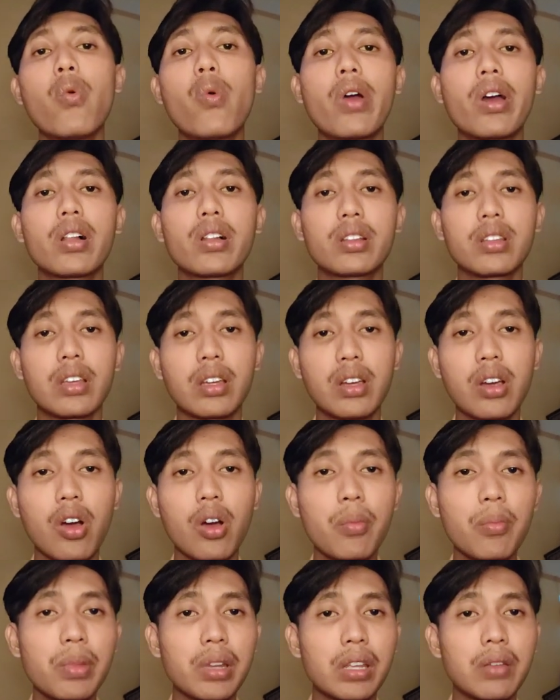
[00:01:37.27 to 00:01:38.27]
well the
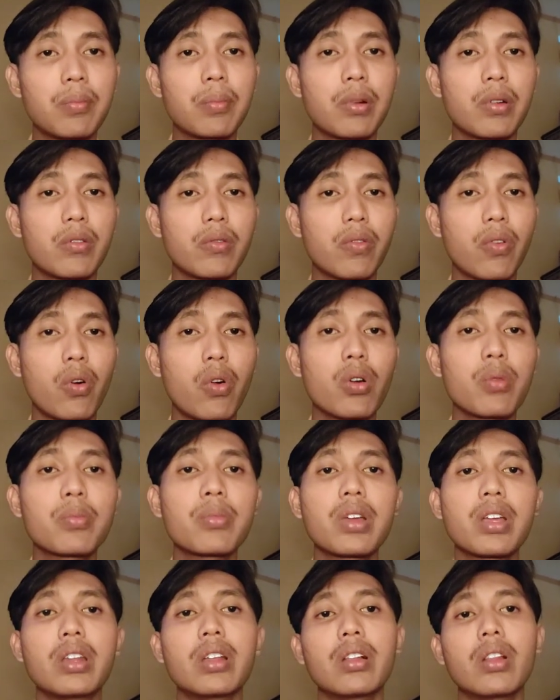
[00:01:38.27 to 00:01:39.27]
company
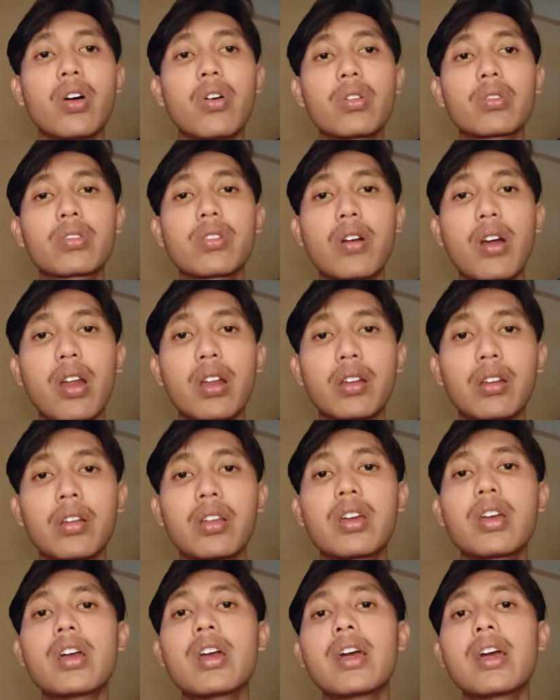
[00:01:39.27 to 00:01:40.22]
performs in the long run.